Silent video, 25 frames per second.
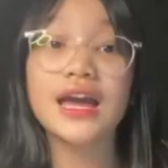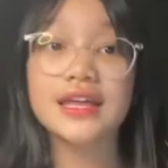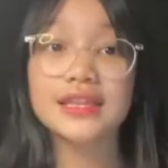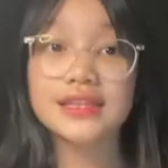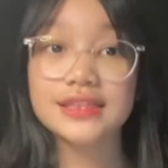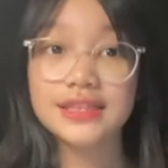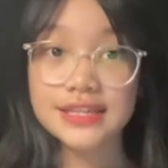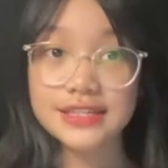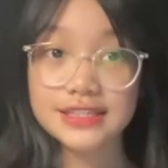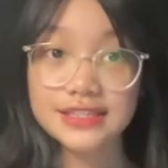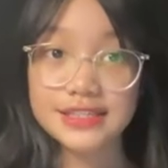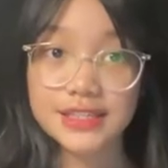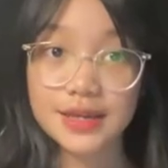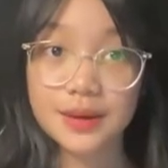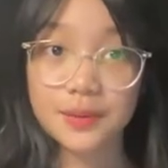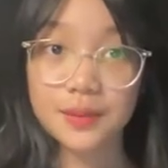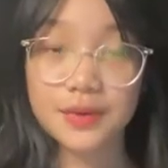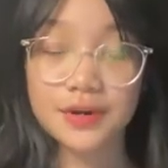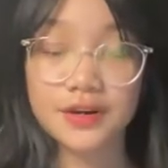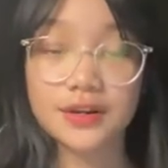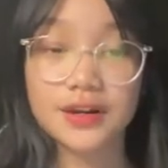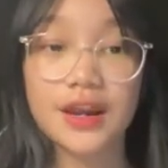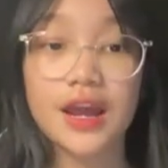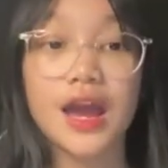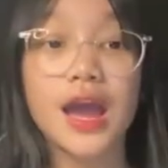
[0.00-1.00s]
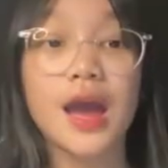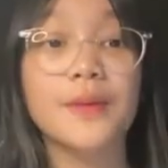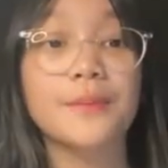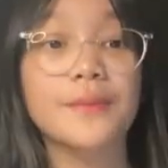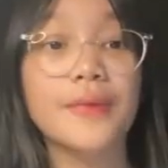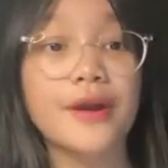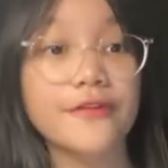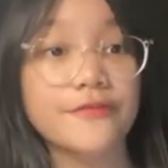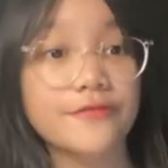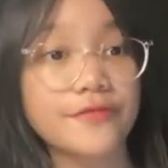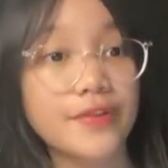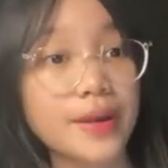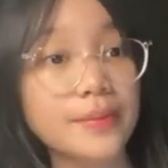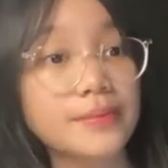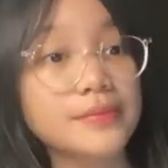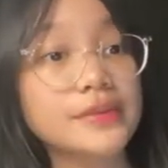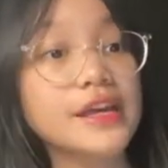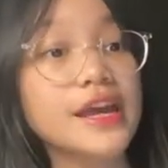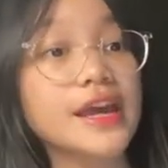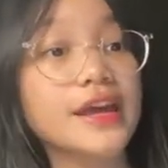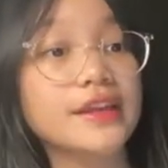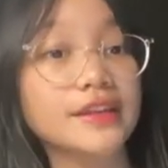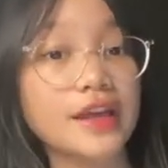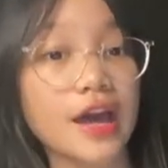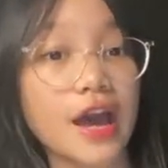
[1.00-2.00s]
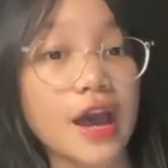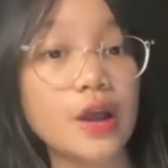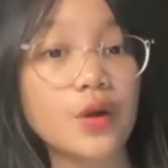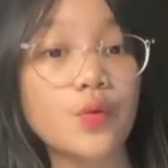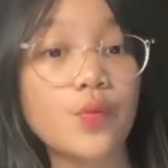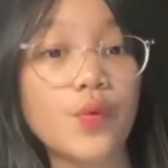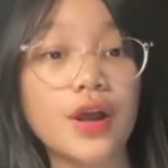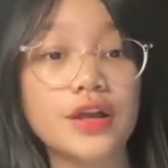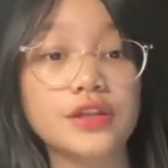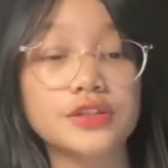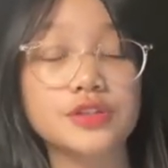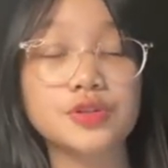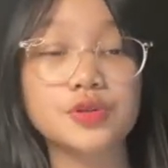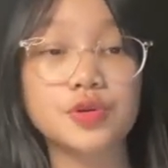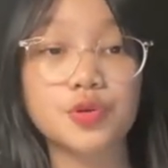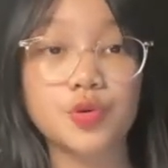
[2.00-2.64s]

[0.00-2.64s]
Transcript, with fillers: This summer, my family and I went to